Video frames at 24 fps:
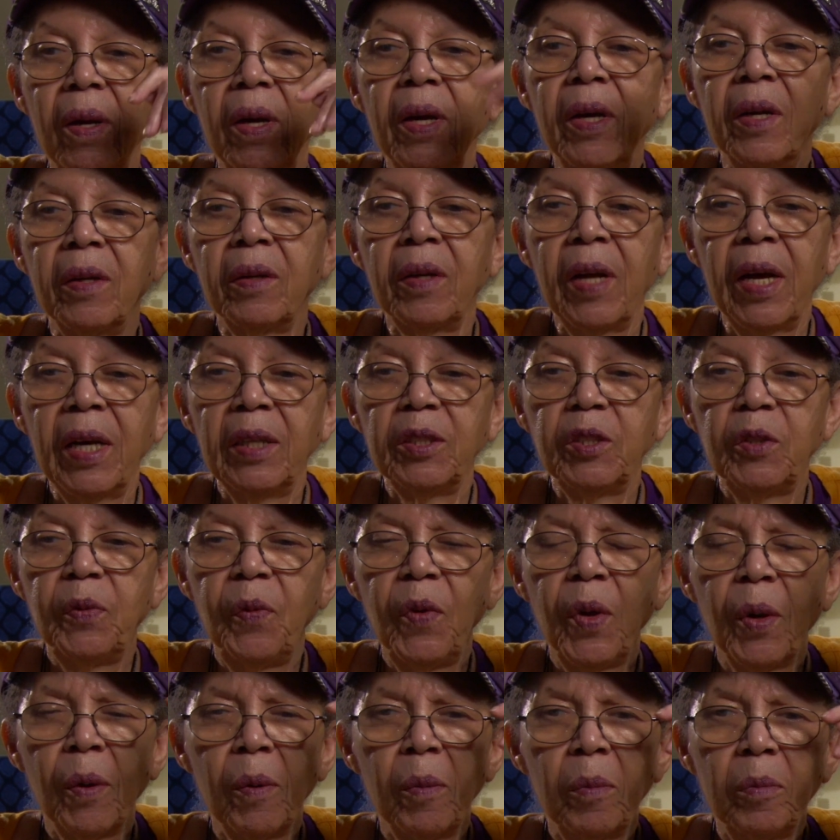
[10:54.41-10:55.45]
in
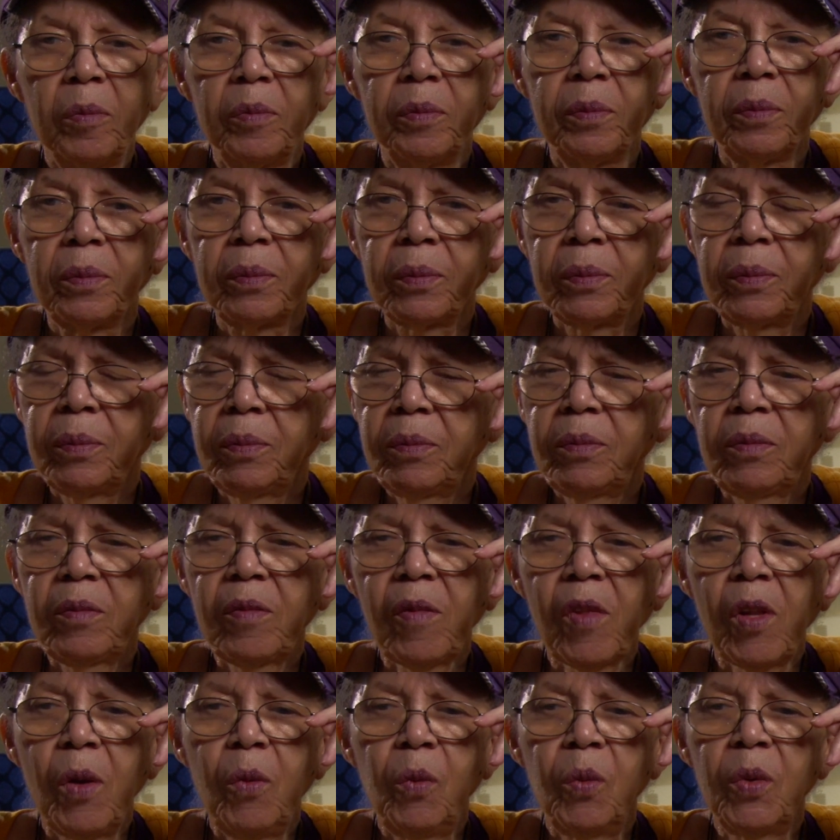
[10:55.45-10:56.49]
Nashville
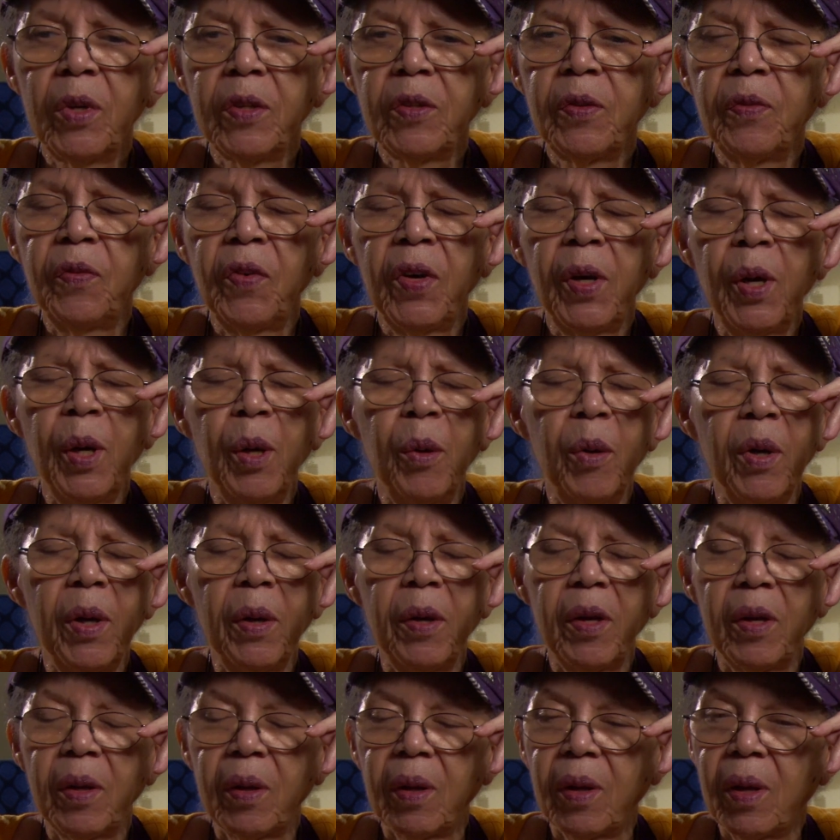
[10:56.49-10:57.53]
was
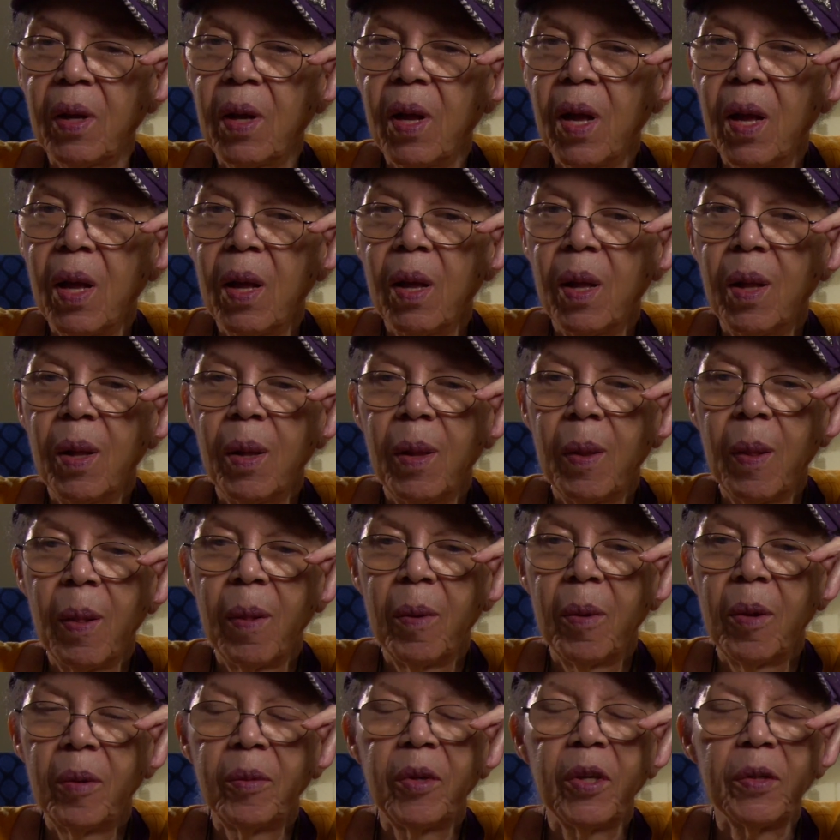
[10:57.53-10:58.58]
very
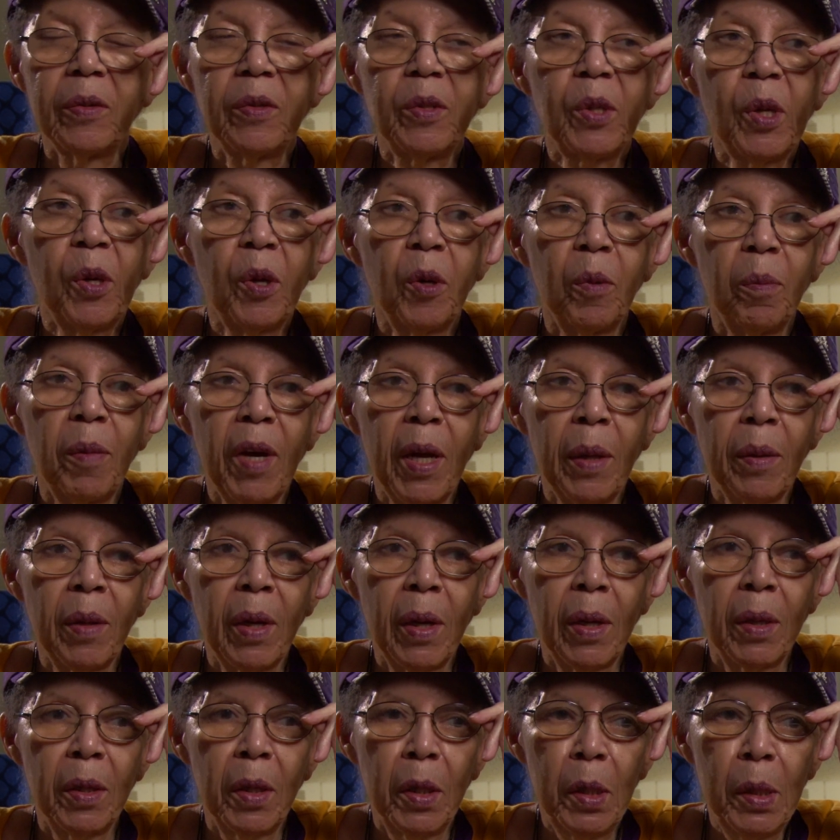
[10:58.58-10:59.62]
disturbed by
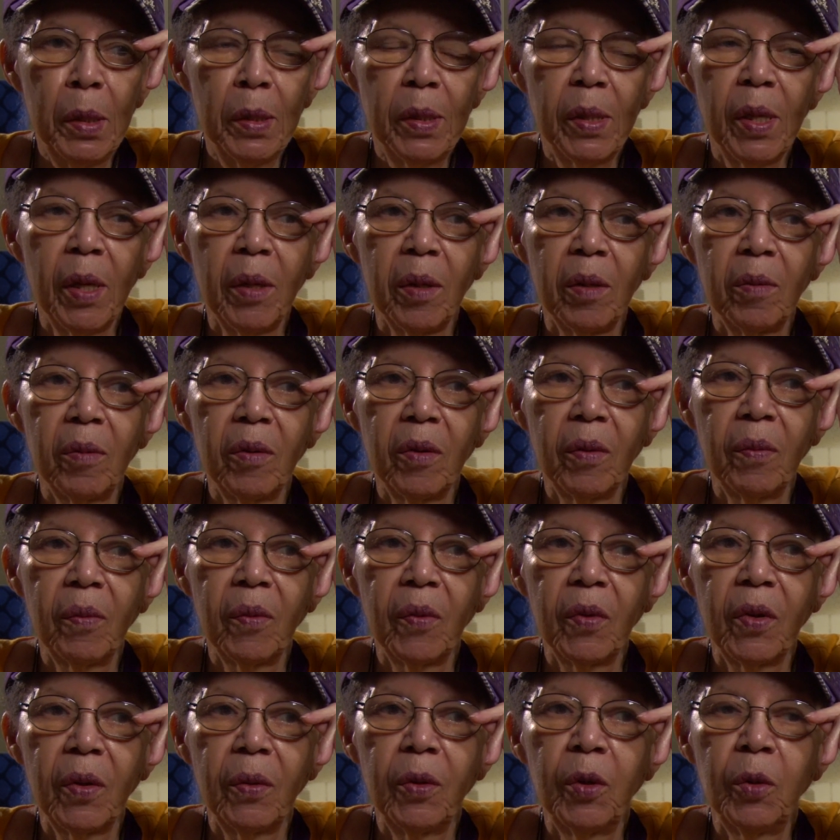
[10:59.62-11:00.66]
that. And he said,
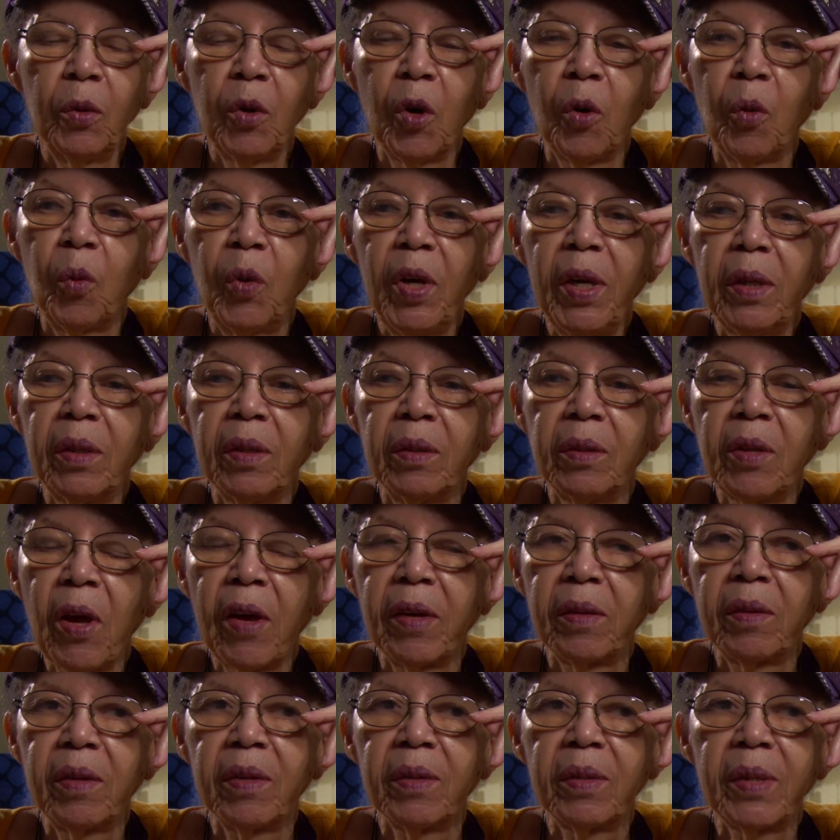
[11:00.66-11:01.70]
you know, we can
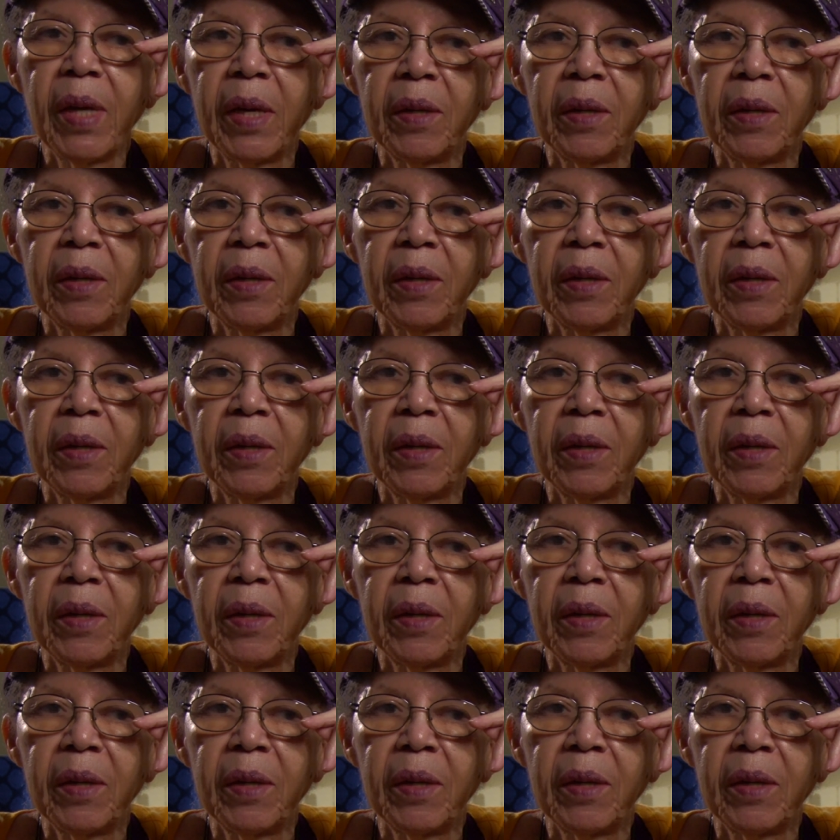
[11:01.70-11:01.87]
take this